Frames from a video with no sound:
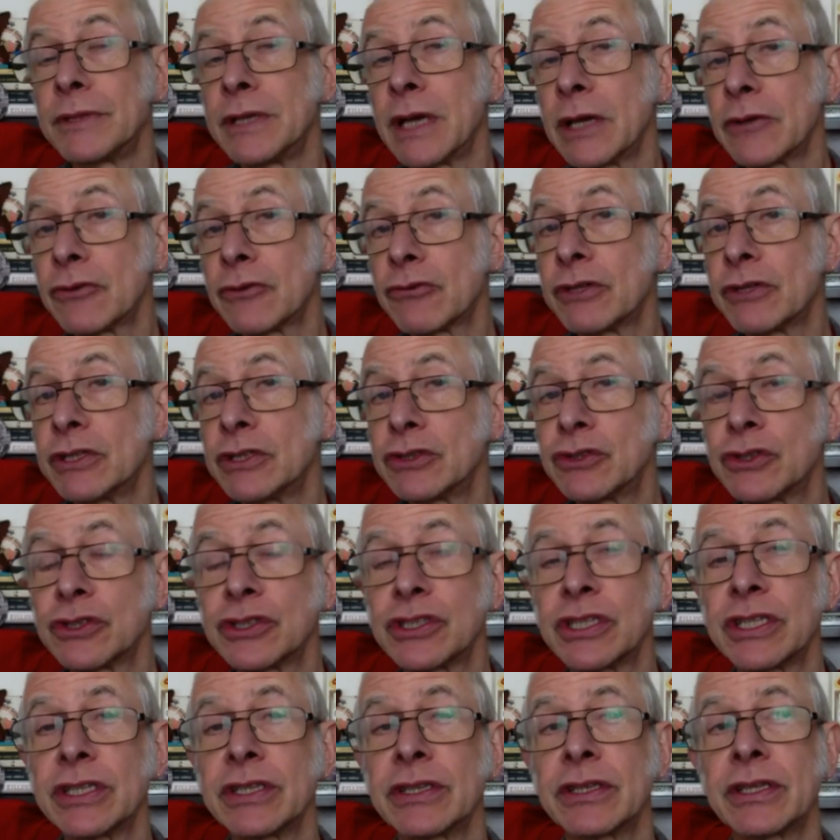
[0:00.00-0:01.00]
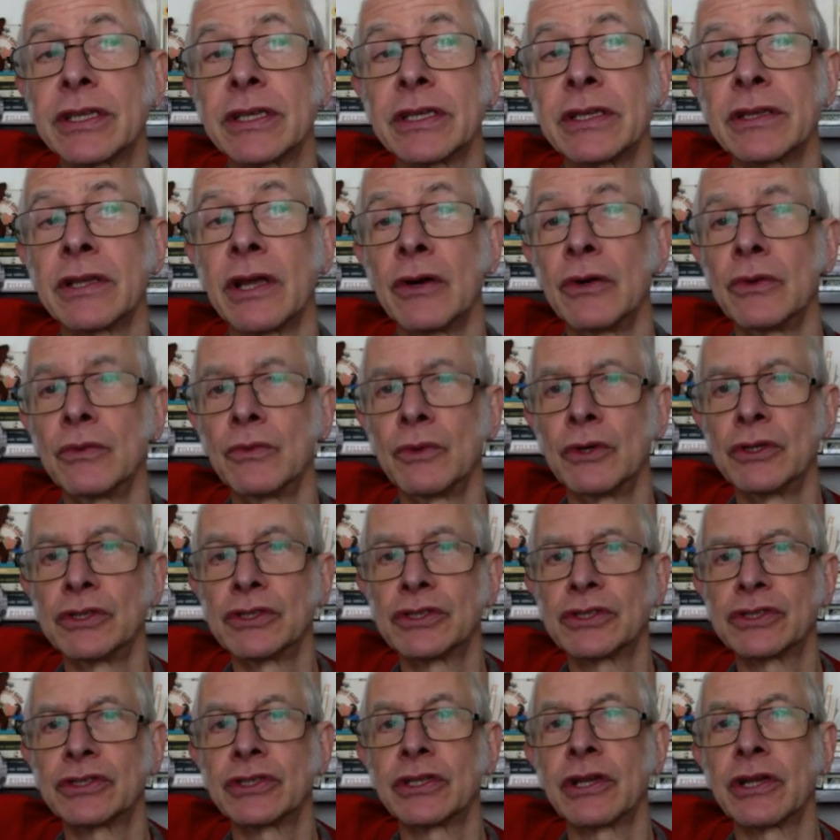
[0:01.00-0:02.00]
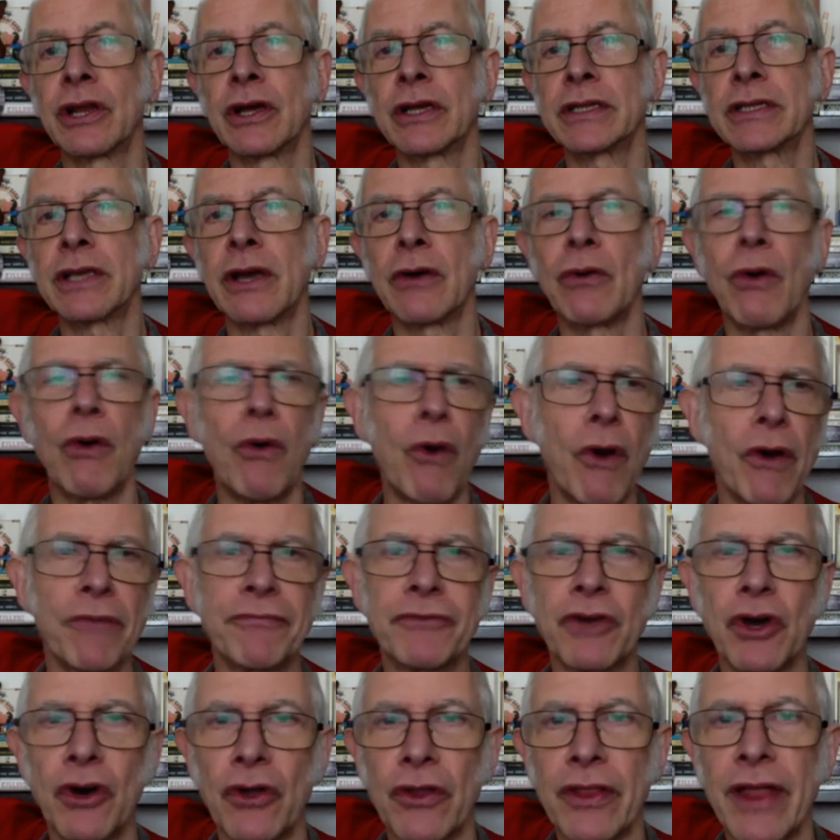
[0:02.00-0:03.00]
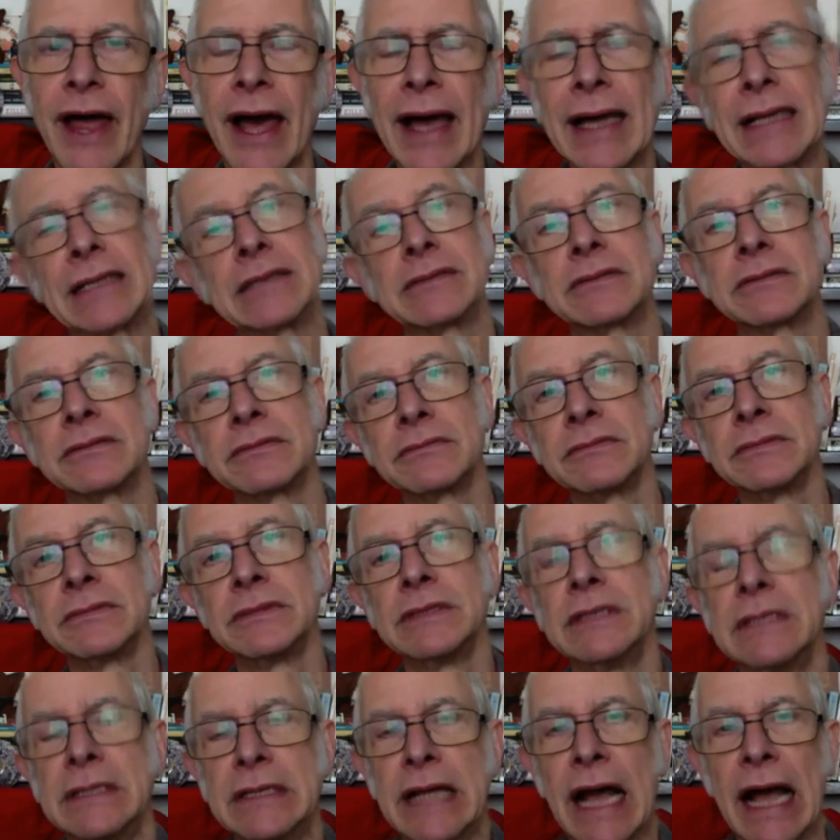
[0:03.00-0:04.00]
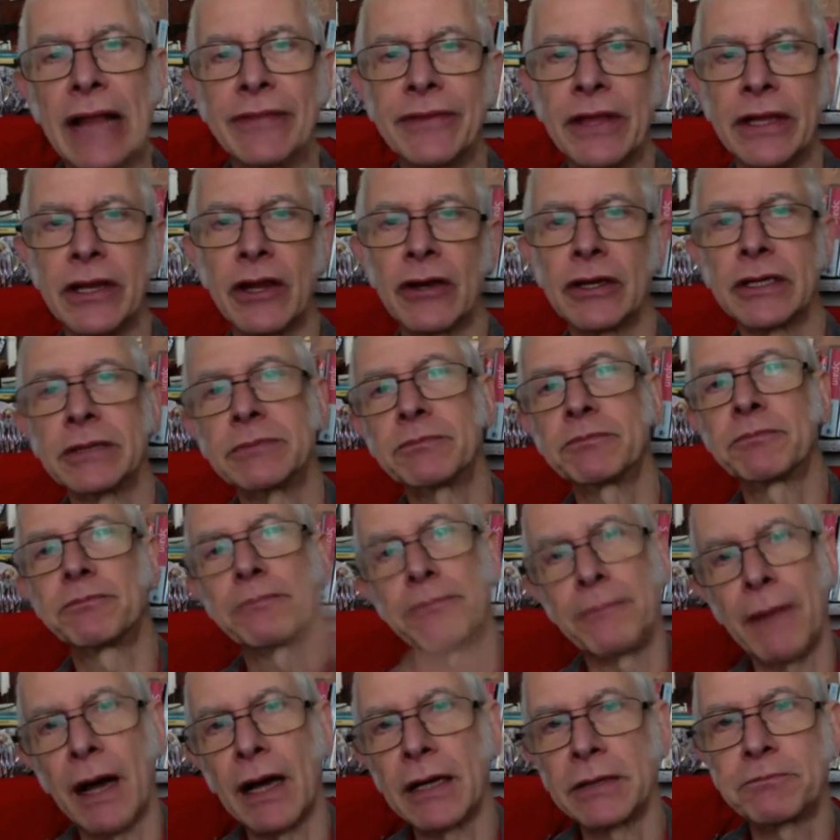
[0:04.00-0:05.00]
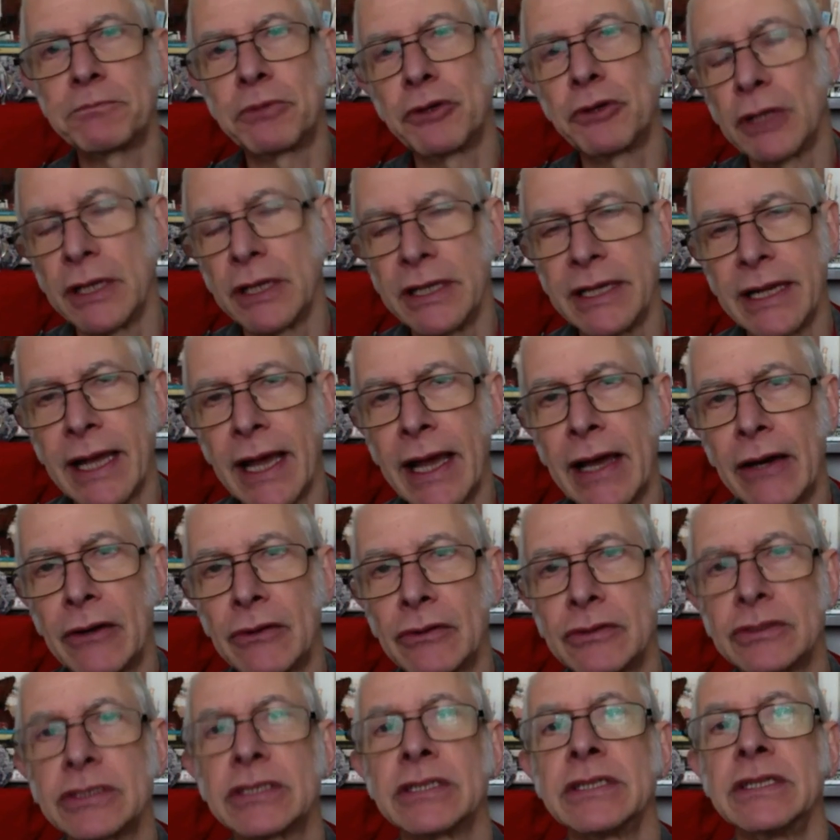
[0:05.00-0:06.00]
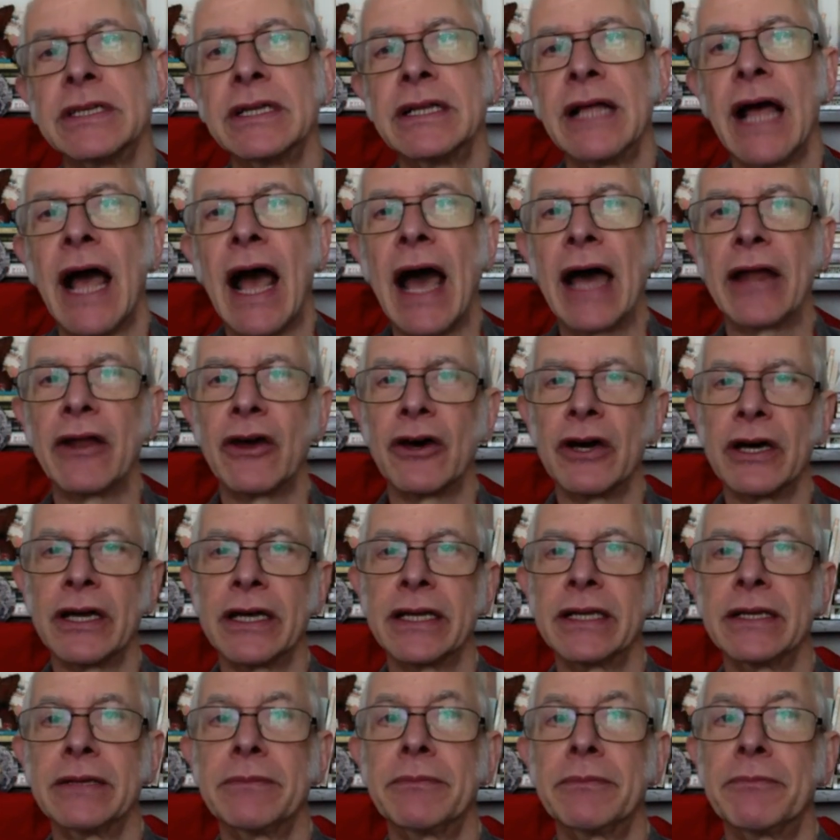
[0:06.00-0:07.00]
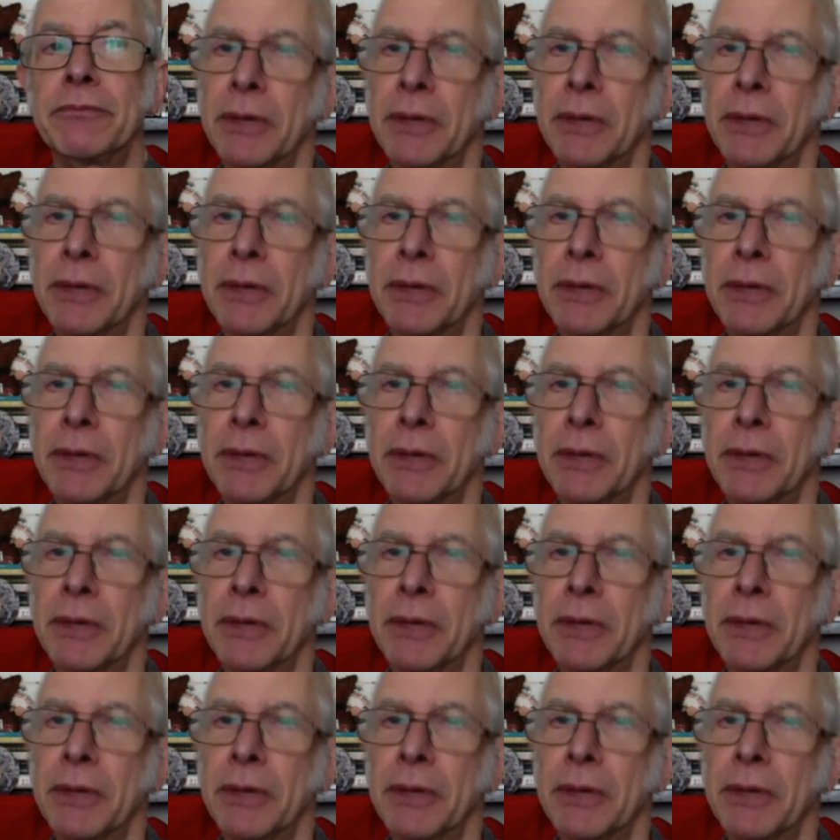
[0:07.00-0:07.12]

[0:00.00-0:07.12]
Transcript: The other interesting thing, though, was that I'd go, "Oh, I've got that," and then I'd pull it out, and I